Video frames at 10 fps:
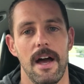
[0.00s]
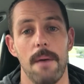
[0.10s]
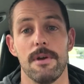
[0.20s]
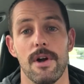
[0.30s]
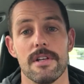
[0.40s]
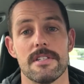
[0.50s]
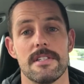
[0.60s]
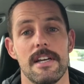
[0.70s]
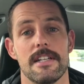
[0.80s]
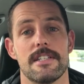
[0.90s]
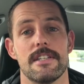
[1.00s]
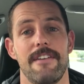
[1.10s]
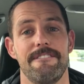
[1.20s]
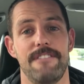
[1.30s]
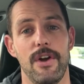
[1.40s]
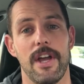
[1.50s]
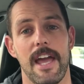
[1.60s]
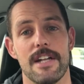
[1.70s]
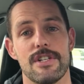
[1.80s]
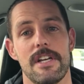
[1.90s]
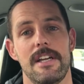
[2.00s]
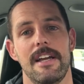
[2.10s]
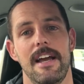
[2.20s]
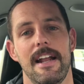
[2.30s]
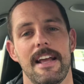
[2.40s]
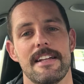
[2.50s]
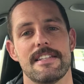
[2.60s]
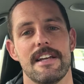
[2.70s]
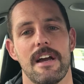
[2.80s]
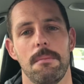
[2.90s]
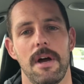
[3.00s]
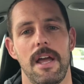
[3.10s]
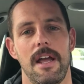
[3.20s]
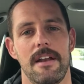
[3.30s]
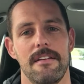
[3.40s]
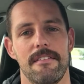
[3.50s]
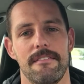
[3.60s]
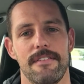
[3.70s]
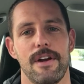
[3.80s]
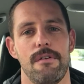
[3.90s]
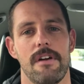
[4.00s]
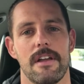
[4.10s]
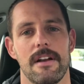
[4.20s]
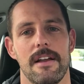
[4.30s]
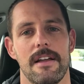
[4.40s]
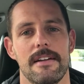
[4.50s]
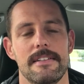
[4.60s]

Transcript: I'll be honest, it's very catchy and it gets stuck in my head very regularly.